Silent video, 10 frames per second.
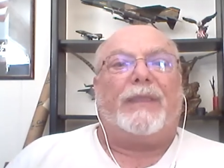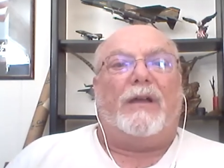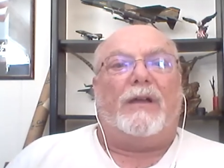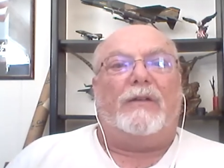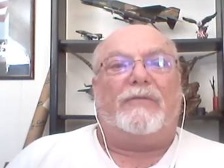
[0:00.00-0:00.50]

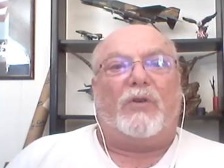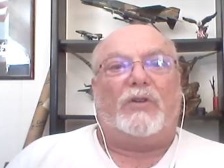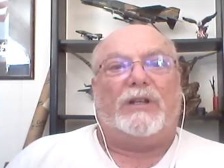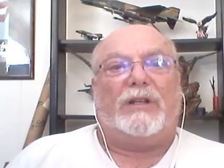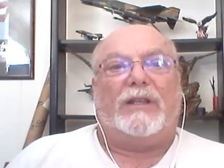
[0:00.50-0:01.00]

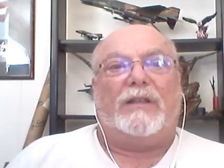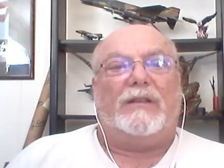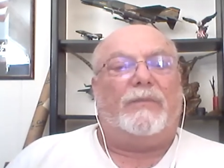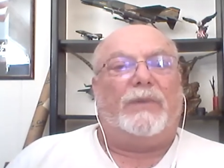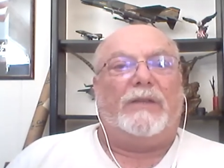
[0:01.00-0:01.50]
Unfortunately,
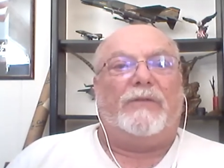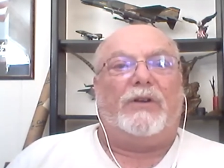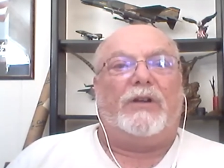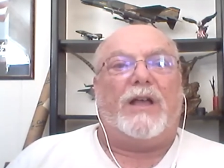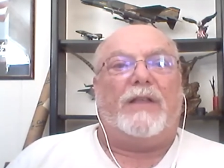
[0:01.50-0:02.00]
believe it or
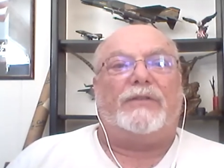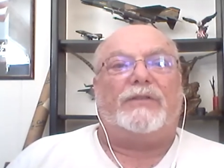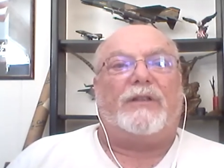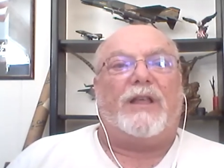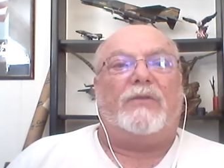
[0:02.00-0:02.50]
not, there's
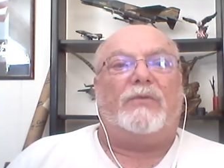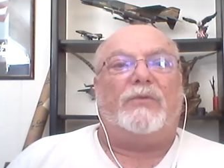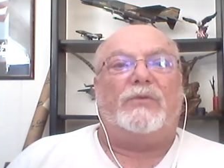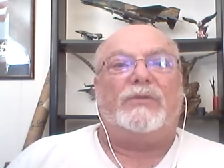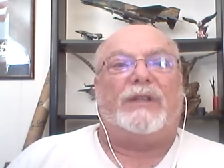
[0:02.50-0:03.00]
a lot of
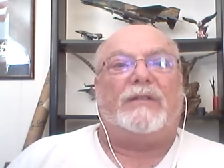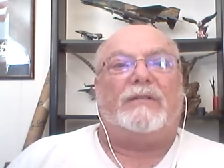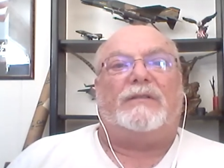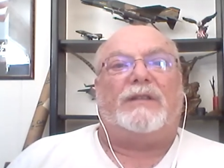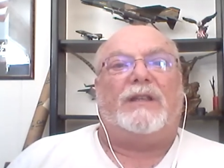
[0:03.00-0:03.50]
rules that
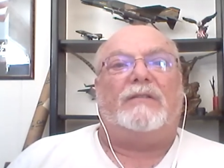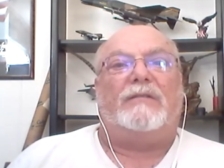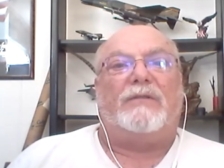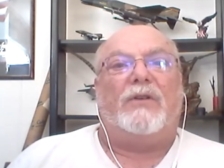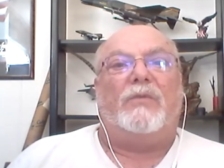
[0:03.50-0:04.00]
said,
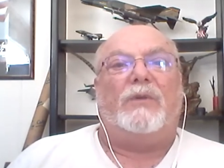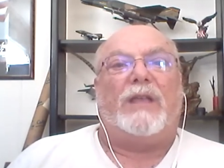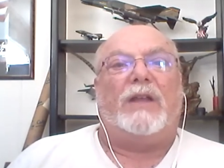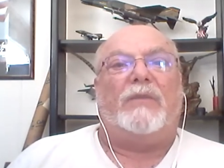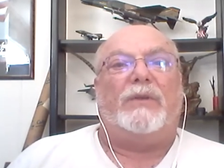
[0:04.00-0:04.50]
nope, we
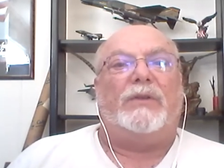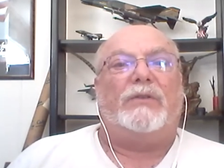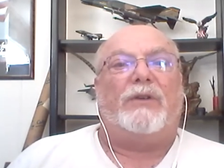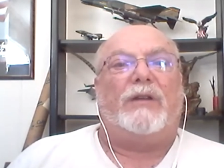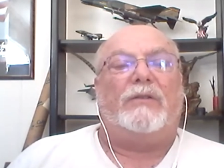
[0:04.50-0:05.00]
got to build the
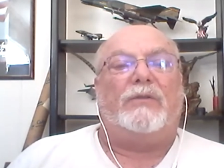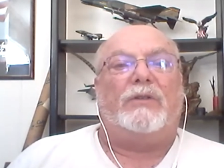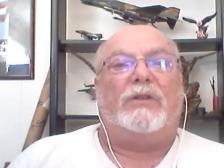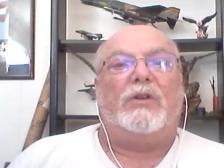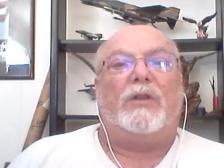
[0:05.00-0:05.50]
grid. You
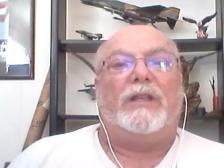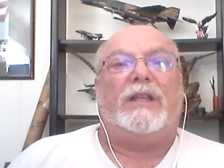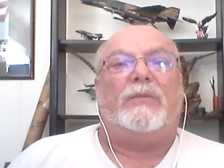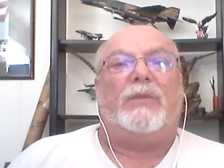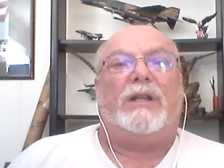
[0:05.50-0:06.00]
can only get
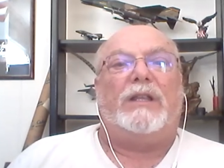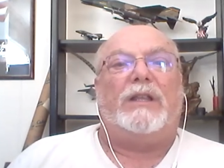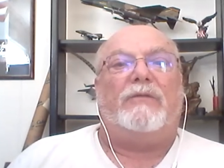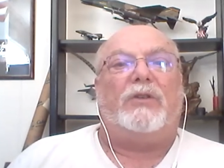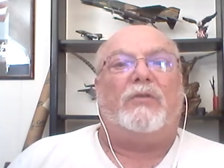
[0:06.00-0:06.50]
the money
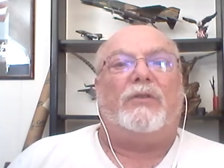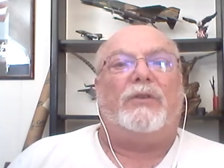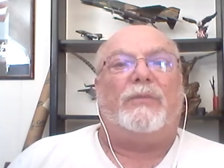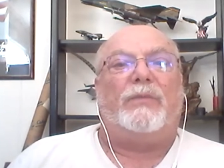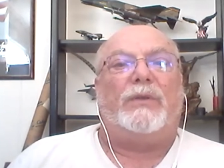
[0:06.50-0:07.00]
if you
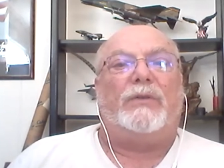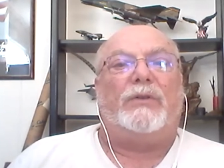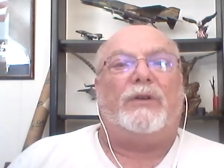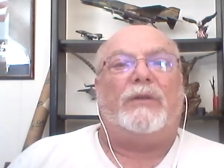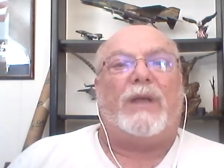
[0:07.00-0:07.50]
build the
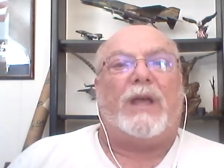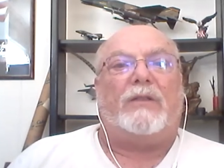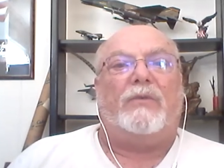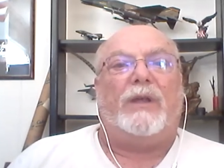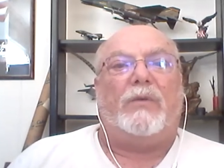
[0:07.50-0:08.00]
grid back
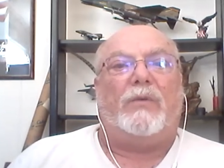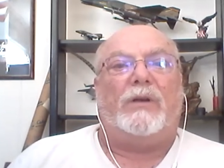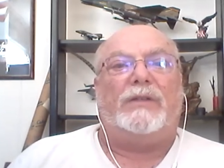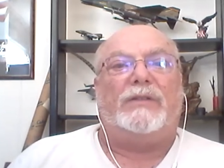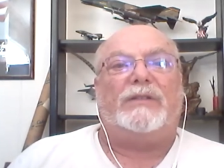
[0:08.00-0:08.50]
the way it
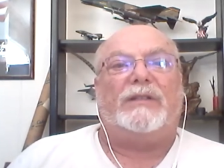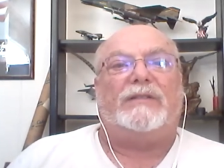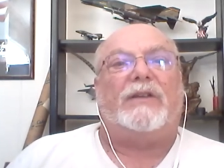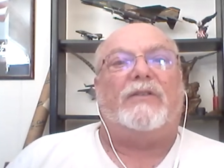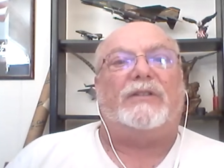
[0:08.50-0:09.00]
was, et
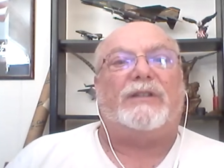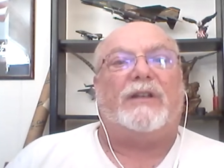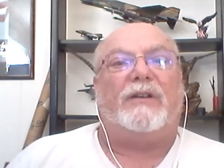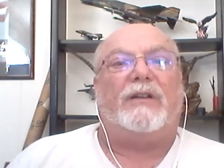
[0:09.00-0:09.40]
cetera, et cetera.